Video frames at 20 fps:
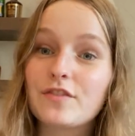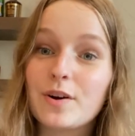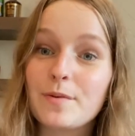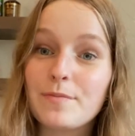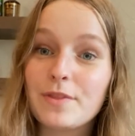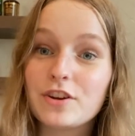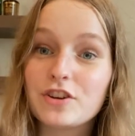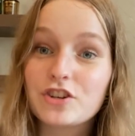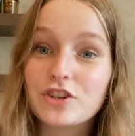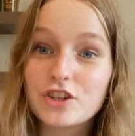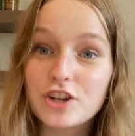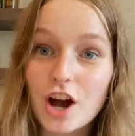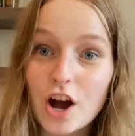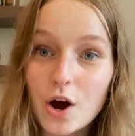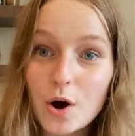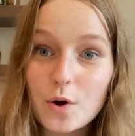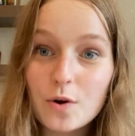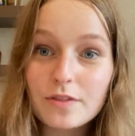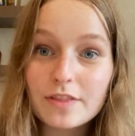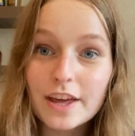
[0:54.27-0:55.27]
from the
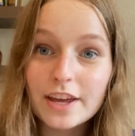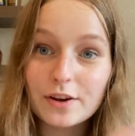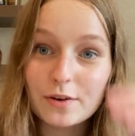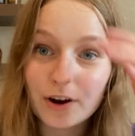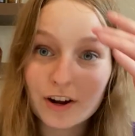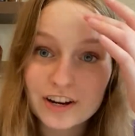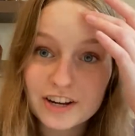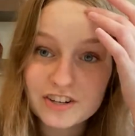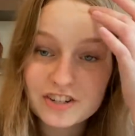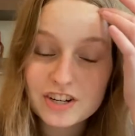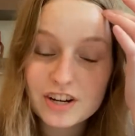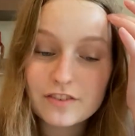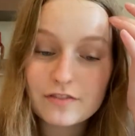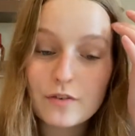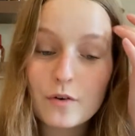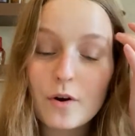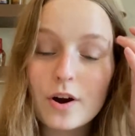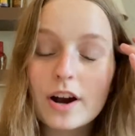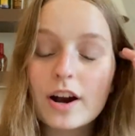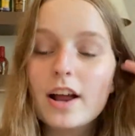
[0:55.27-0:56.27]
show that you're auditioning
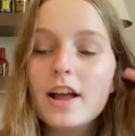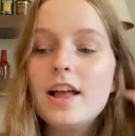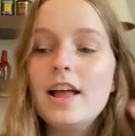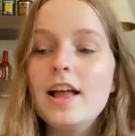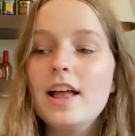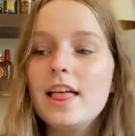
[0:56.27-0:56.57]
for,